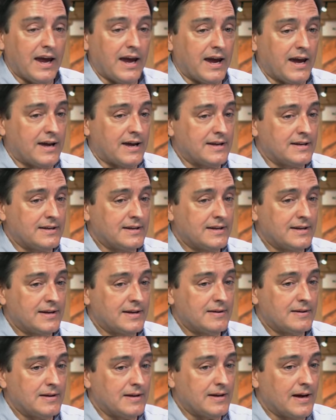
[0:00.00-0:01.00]
And
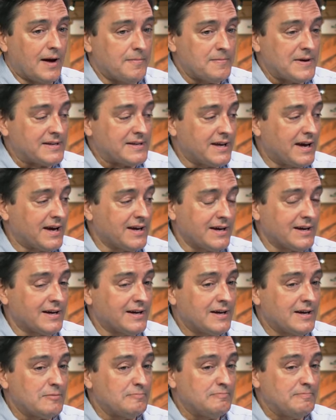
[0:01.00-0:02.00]
I'm going to tell
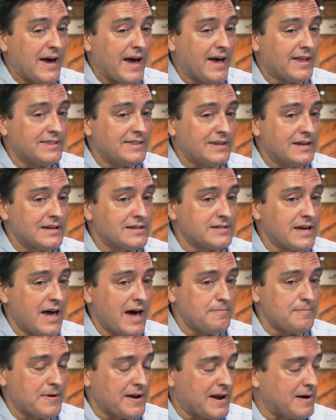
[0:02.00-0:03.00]
you, bad things
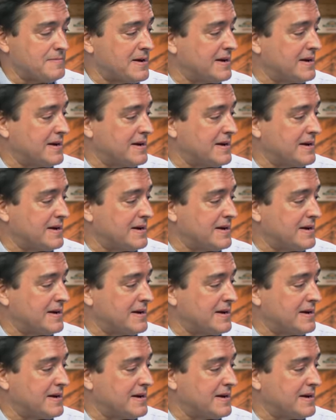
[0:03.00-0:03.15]
happen.